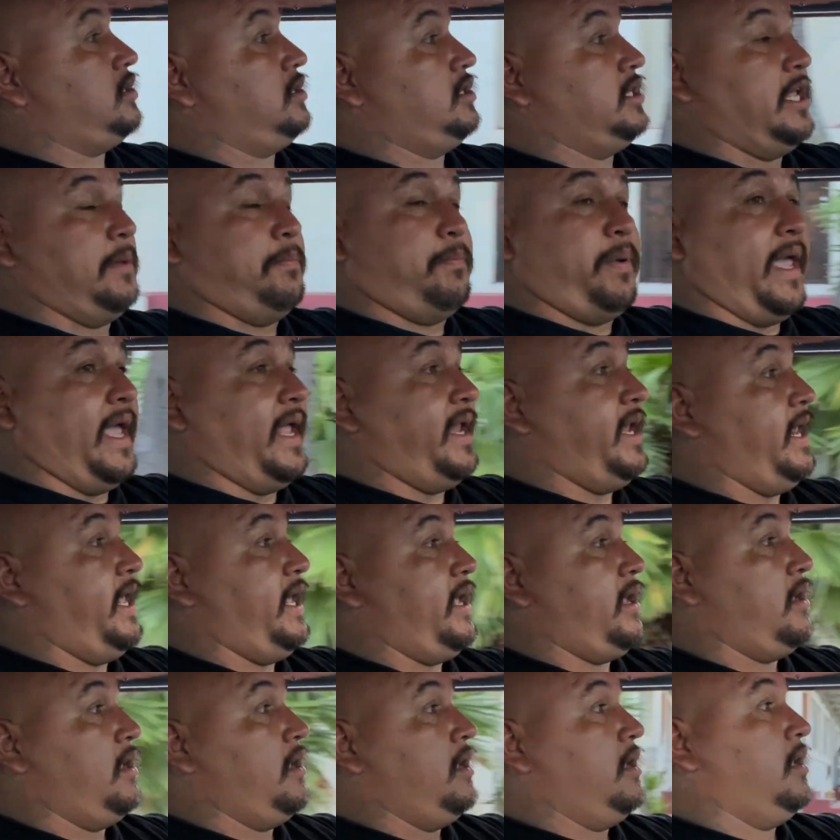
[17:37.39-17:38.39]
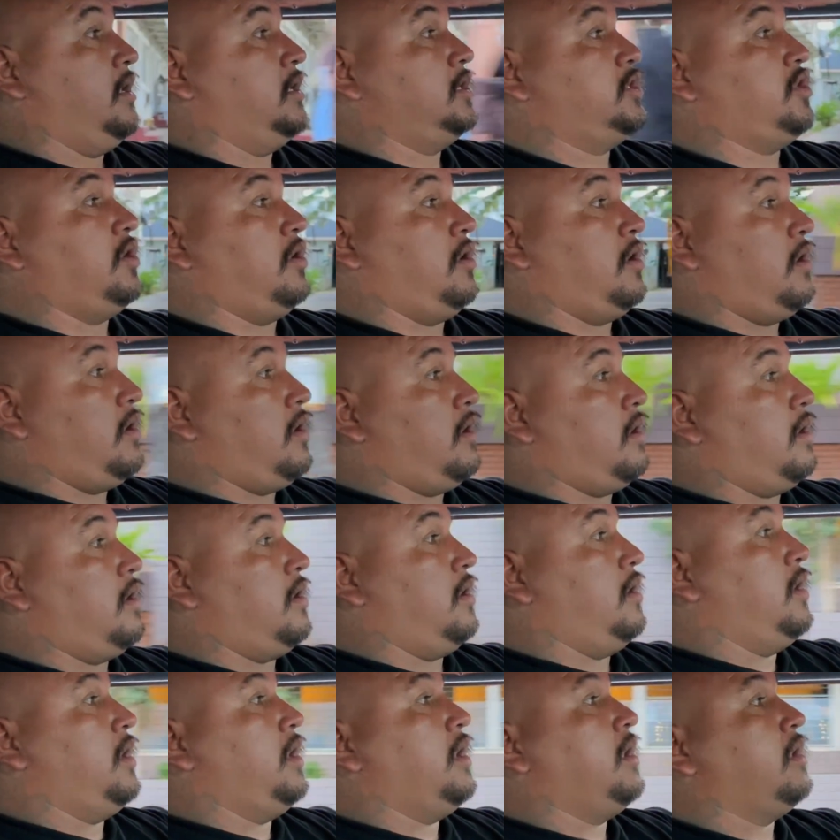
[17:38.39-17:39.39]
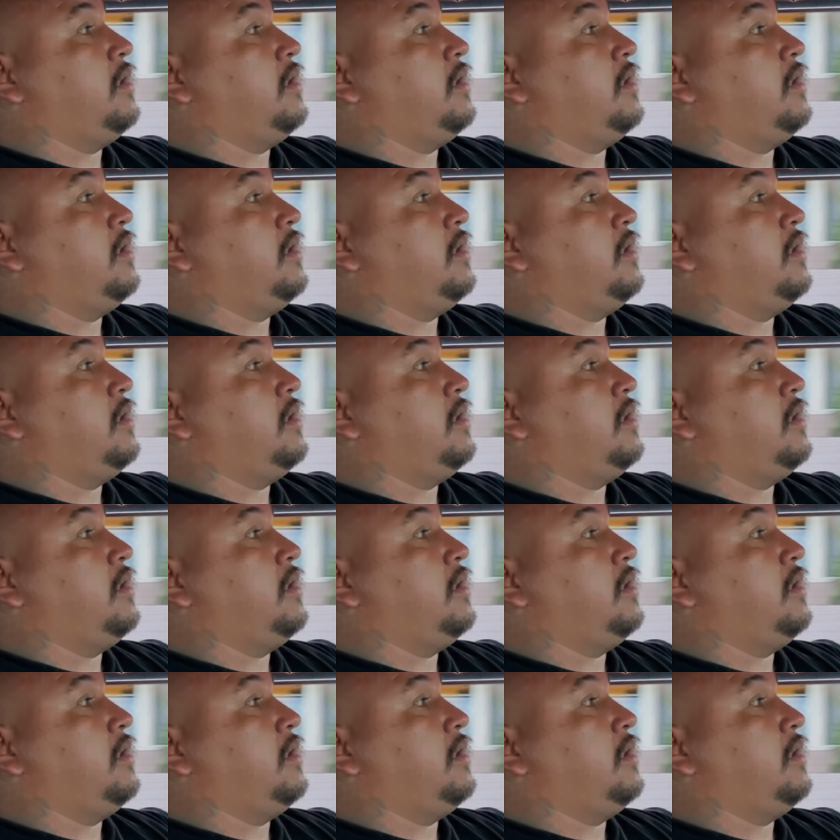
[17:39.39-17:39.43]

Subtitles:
Depending. So